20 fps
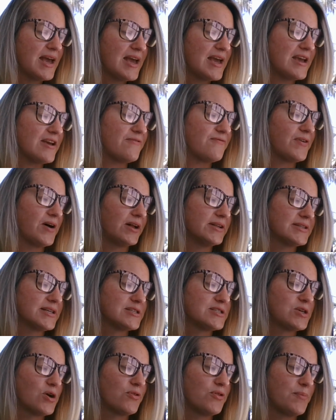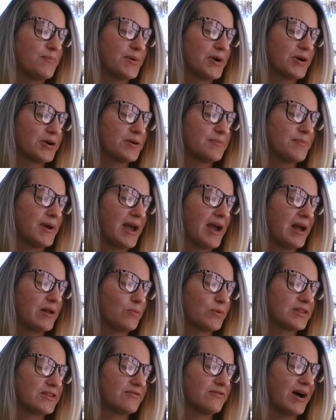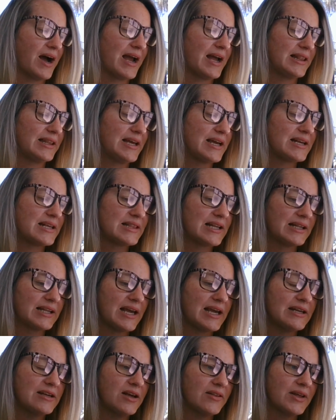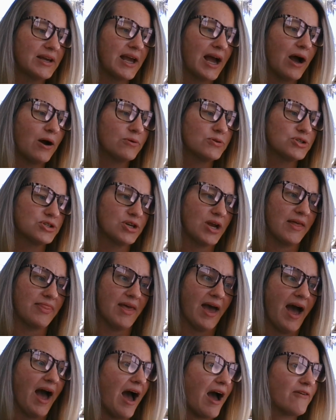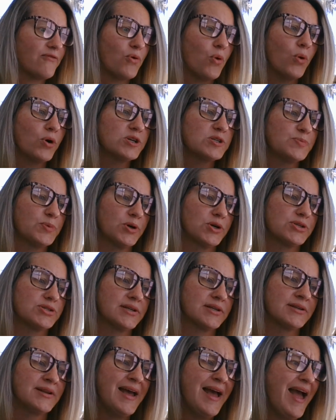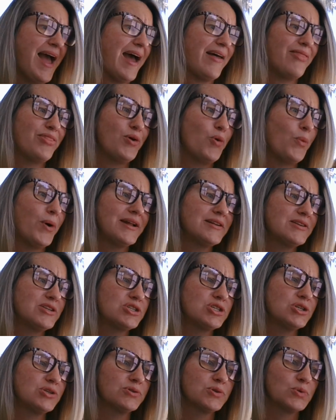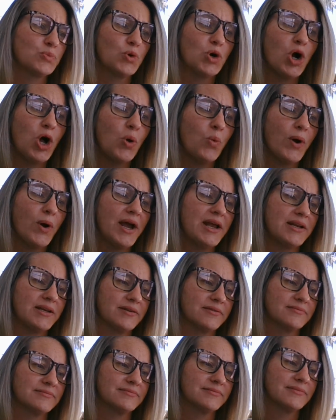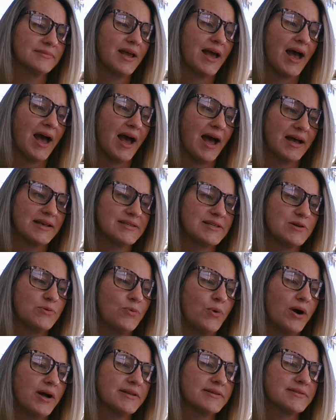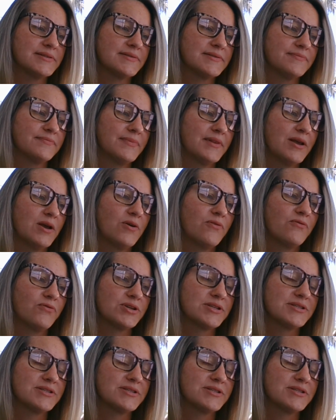He felt as though the bearded man with the violin and the lady on the couch and the half-horse person and the winged children were all waiting, as he was, for